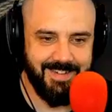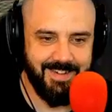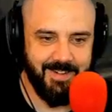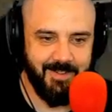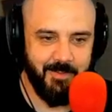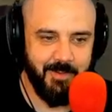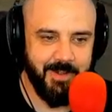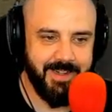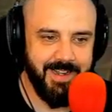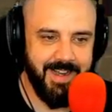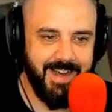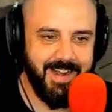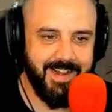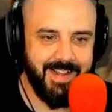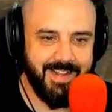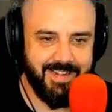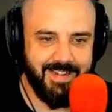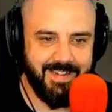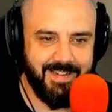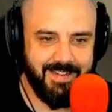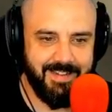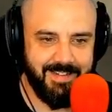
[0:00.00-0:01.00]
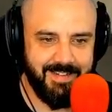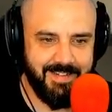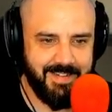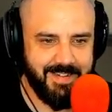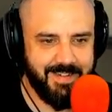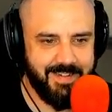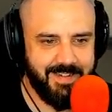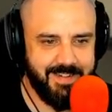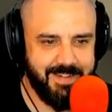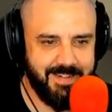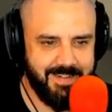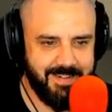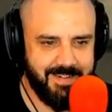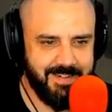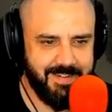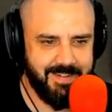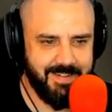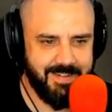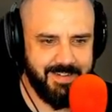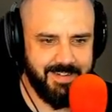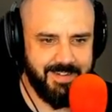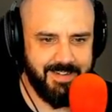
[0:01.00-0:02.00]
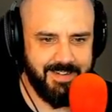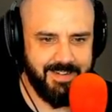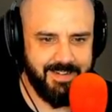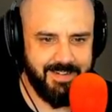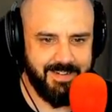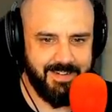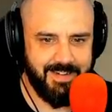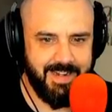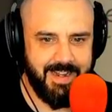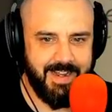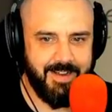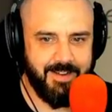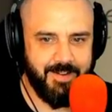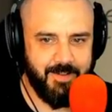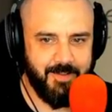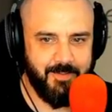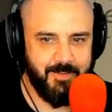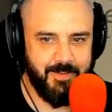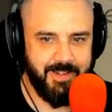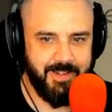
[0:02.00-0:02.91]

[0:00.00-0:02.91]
We got it. Nice. Now we